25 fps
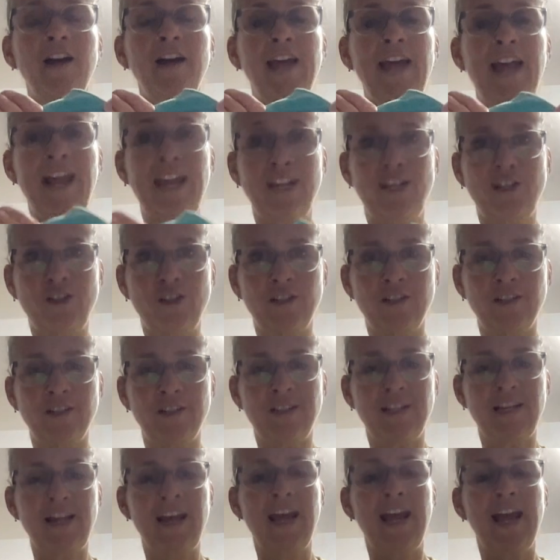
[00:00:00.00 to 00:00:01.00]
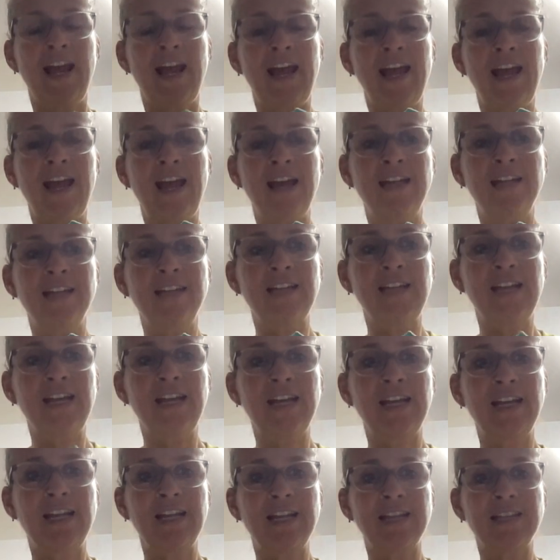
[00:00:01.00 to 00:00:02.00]
agent. And it
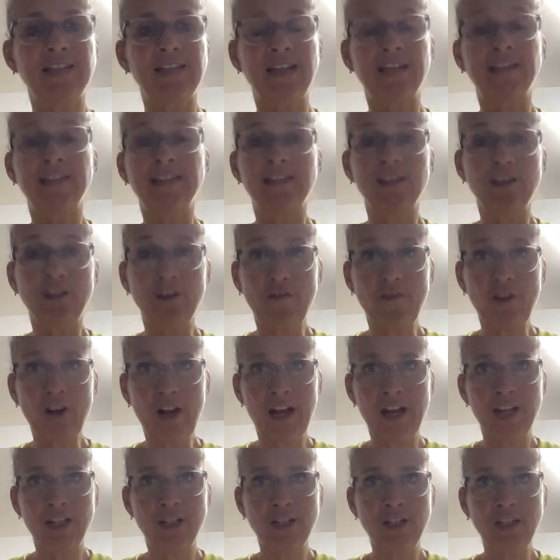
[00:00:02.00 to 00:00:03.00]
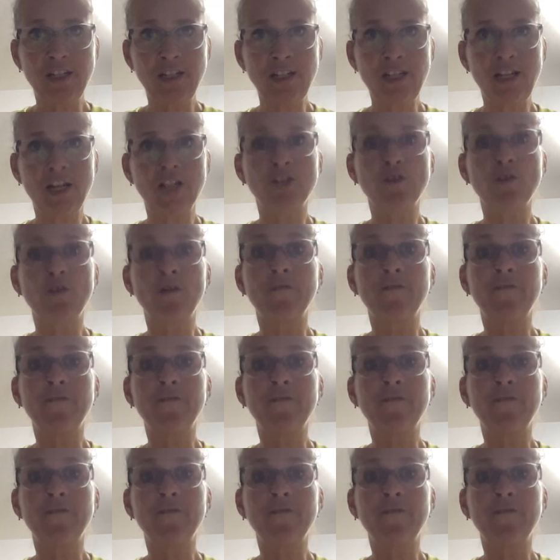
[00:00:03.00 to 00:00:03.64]
is a silver agent, so it